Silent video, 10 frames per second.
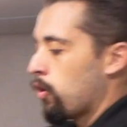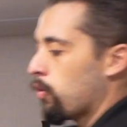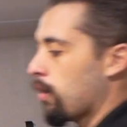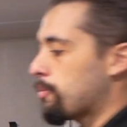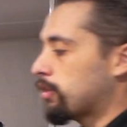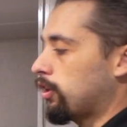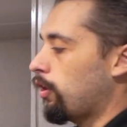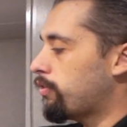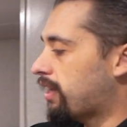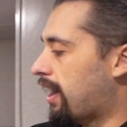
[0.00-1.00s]
Right
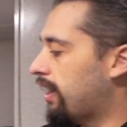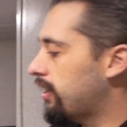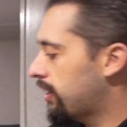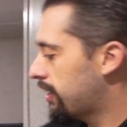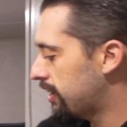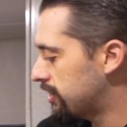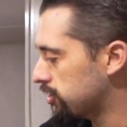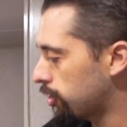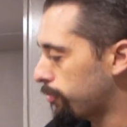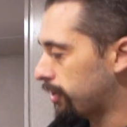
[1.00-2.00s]
below that is
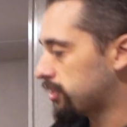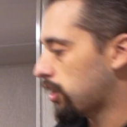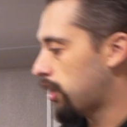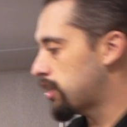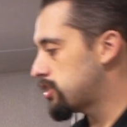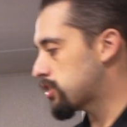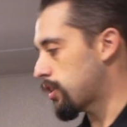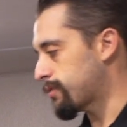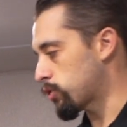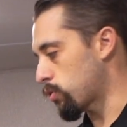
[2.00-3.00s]
going to be tons
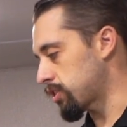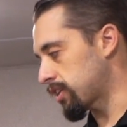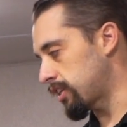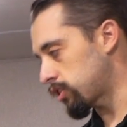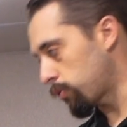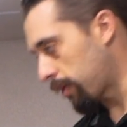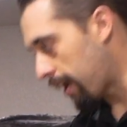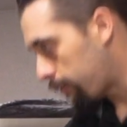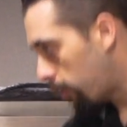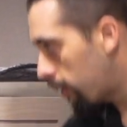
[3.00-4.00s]
of storage, guys. So we
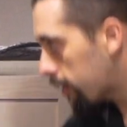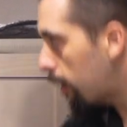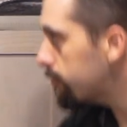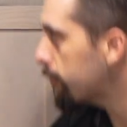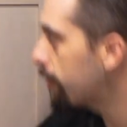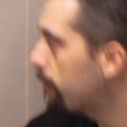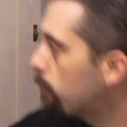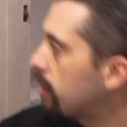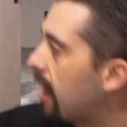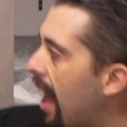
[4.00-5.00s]
have hookups if you ever
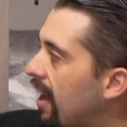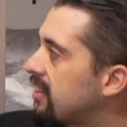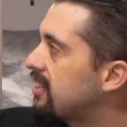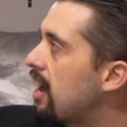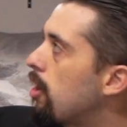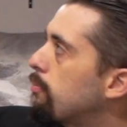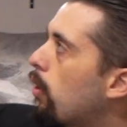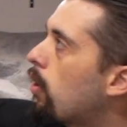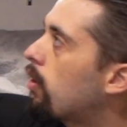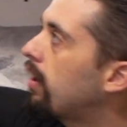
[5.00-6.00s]
wanted to add a sound
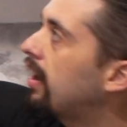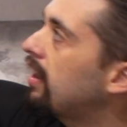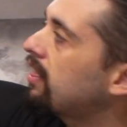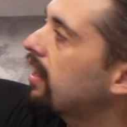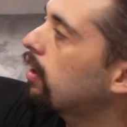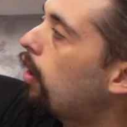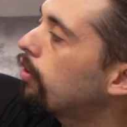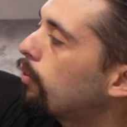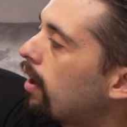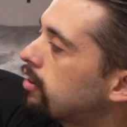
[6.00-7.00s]
bar or anything. All
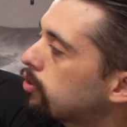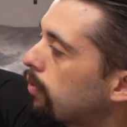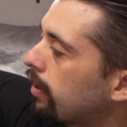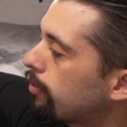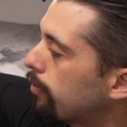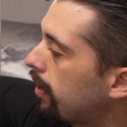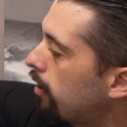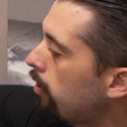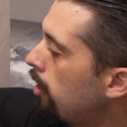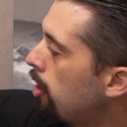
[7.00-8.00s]
the wires ran through
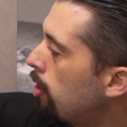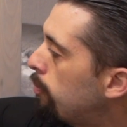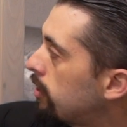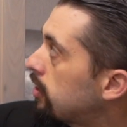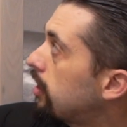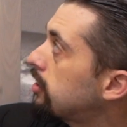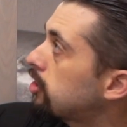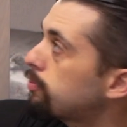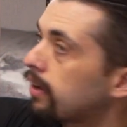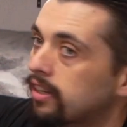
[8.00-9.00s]
here. Tons of
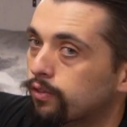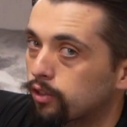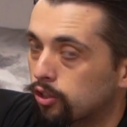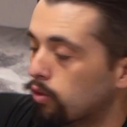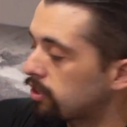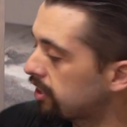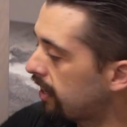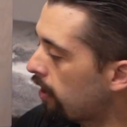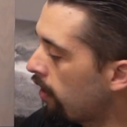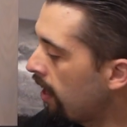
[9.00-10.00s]
space for storage in
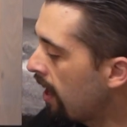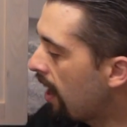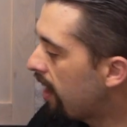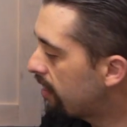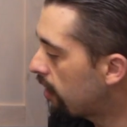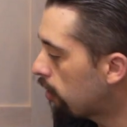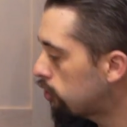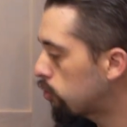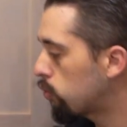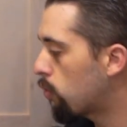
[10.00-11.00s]
here, and then our
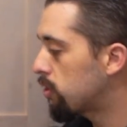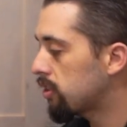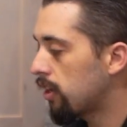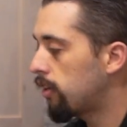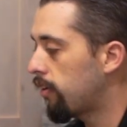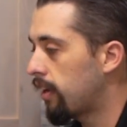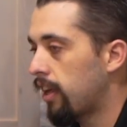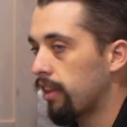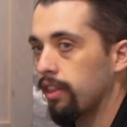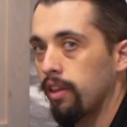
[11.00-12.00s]
drawers underneath.